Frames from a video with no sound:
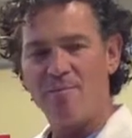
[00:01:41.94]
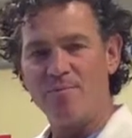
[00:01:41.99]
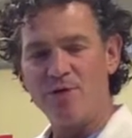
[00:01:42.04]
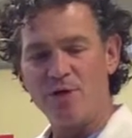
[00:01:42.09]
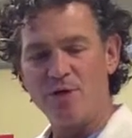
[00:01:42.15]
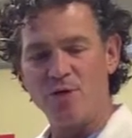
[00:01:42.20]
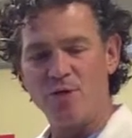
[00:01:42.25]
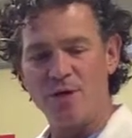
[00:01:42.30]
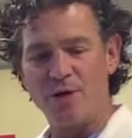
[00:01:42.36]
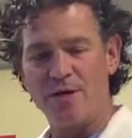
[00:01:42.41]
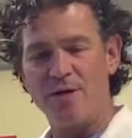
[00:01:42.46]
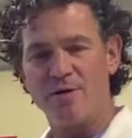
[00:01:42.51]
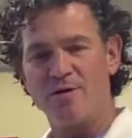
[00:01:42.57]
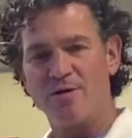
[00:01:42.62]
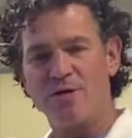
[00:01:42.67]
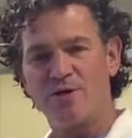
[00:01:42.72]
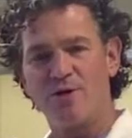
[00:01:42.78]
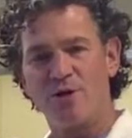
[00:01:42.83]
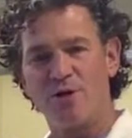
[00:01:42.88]
You'll hear
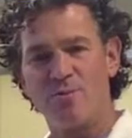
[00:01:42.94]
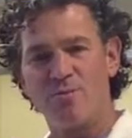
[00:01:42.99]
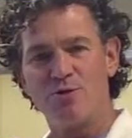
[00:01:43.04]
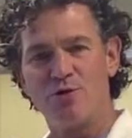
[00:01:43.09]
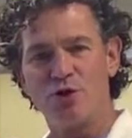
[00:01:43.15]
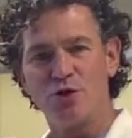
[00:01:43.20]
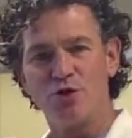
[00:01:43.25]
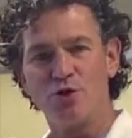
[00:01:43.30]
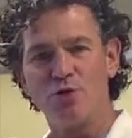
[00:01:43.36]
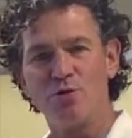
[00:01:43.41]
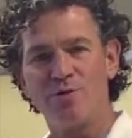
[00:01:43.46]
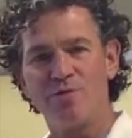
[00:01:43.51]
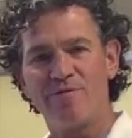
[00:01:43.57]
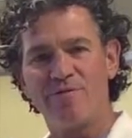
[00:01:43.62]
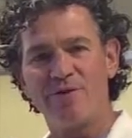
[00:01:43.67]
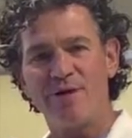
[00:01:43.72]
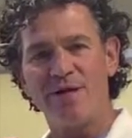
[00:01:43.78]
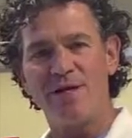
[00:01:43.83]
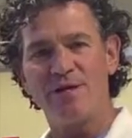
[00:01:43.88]
the term jejunal
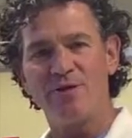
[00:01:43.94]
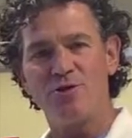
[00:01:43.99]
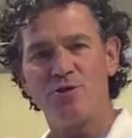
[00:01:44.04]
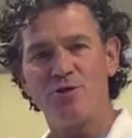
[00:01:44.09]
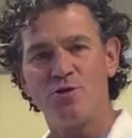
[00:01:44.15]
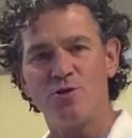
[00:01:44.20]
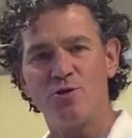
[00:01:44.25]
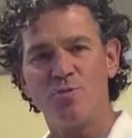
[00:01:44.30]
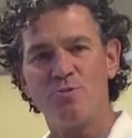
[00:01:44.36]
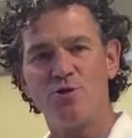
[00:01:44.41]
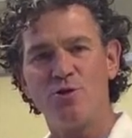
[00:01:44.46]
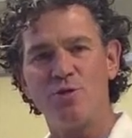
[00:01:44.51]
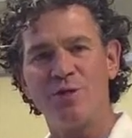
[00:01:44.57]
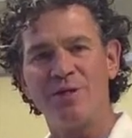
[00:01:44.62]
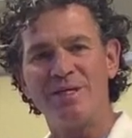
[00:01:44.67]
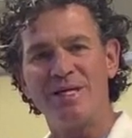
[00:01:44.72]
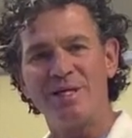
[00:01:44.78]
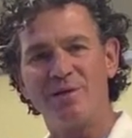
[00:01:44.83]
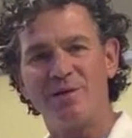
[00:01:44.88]
feeding tube,
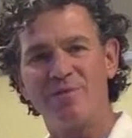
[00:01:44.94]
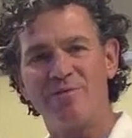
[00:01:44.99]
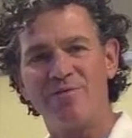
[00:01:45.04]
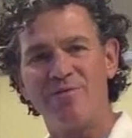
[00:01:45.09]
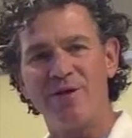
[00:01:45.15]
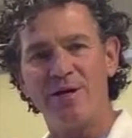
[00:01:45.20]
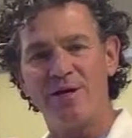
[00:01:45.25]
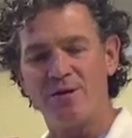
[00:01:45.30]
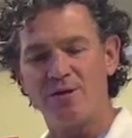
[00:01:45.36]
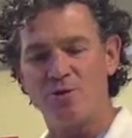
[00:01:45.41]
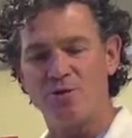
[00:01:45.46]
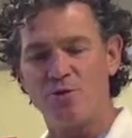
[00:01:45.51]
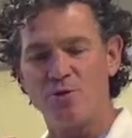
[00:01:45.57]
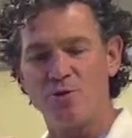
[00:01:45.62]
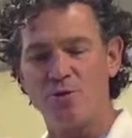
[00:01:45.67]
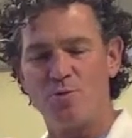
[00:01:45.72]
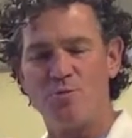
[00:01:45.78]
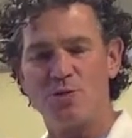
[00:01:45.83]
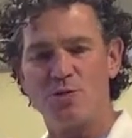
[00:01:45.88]
duodenal feeding
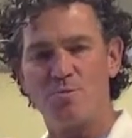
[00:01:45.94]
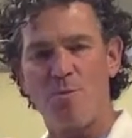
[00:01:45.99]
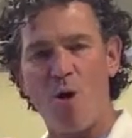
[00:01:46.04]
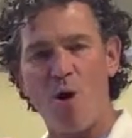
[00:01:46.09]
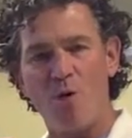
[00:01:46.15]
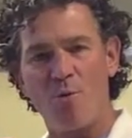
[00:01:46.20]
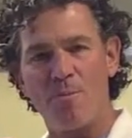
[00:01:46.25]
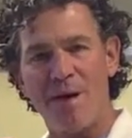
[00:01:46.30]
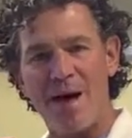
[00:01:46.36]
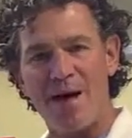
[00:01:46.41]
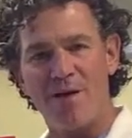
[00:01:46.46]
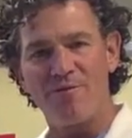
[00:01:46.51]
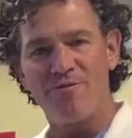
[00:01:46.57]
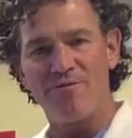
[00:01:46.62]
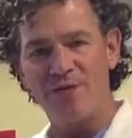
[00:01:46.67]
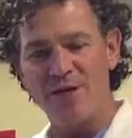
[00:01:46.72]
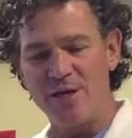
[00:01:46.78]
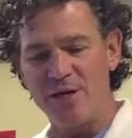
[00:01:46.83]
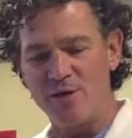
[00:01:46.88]
tube, small bowel
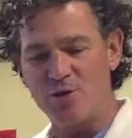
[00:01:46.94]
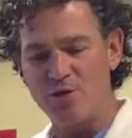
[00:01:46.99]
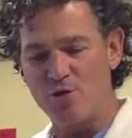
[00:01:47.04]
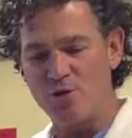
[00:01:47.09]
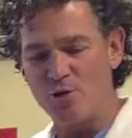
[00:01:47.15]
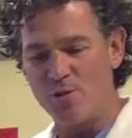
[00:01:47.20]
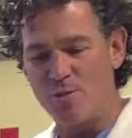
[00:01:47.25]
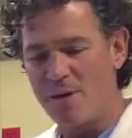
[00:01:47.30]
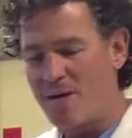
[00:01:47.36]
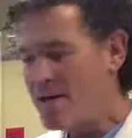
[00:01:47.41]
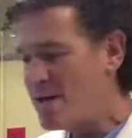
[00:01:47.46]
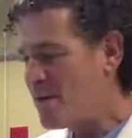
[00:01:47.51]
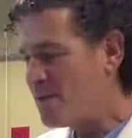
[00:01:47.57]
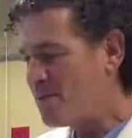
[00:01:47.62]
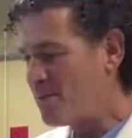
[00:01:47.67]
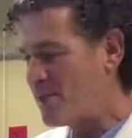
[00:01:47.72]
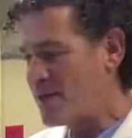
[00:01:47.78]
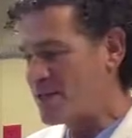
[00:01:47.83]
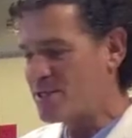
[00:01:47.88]
feeding tube,
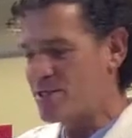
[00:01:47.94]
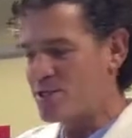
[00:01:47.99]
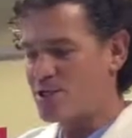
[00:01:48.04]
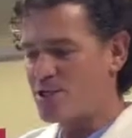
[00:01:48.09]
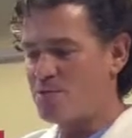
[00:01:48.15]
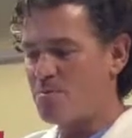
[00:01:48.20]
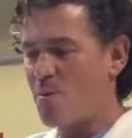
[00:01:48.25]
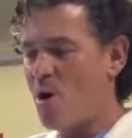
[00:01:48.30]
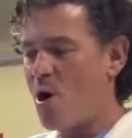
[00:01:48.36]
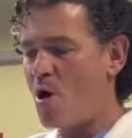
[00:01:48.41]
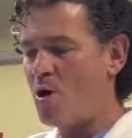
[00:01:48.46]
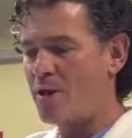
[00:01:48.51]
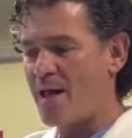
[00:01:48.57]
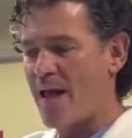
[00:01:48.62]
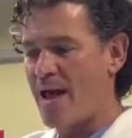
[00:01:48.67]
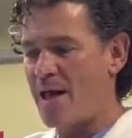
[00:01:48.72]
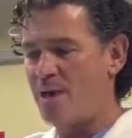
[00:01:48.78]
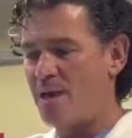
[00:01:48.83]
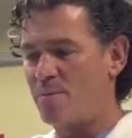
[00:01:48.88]
but it's a small
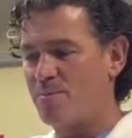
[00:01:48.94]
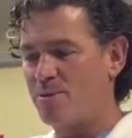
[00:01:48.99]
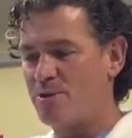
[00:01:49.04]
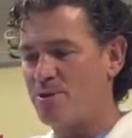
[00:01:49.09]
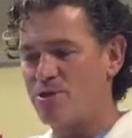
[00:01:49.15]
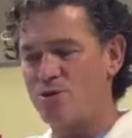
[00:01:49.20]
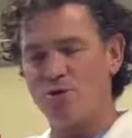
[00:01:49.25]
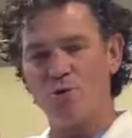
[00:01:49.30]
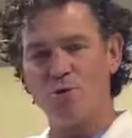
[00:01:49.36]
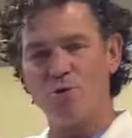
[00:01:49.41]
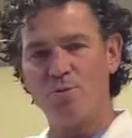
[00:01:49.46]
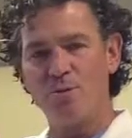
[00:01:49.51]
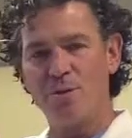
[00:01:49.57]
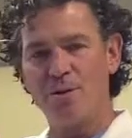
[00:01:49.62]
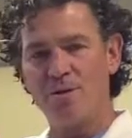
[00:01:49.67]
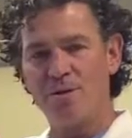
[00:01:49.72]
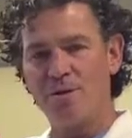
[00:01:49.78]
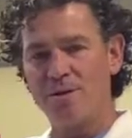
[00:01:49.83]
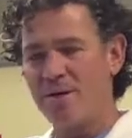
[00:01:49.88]
caliper tube
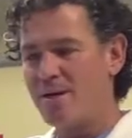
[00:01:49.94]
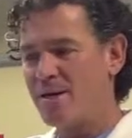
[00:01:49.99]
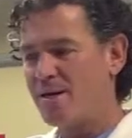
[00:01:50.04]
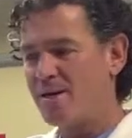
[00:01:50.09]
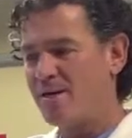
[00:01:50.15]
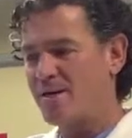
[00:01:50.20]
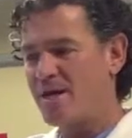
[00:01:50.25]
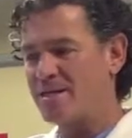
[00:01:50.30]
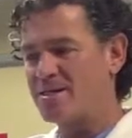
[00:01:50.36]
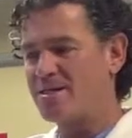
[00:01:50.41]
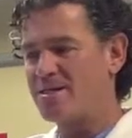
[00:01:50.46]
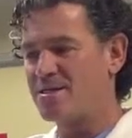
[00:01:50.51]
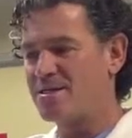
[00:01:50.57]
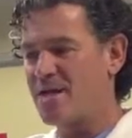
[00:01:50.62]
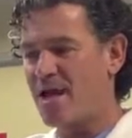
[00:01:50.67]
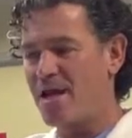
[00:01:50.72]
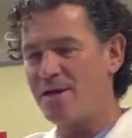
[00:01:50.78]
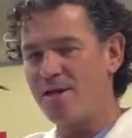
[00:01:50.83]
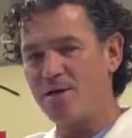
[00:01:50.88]
that's
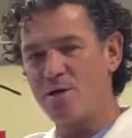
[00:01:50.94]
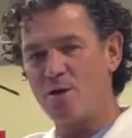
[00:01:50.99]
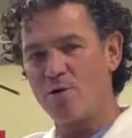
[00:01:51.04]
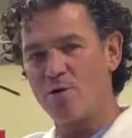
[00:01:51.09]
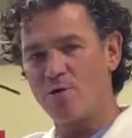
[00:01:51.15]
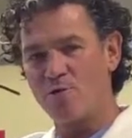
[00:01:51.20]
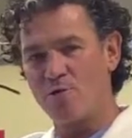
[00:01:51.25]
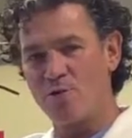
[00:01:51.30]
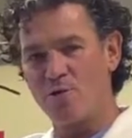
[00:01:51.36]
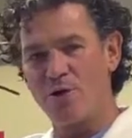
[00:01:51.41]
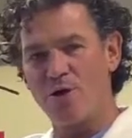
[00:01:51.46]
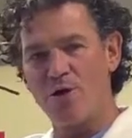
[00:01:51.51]
designed to go through the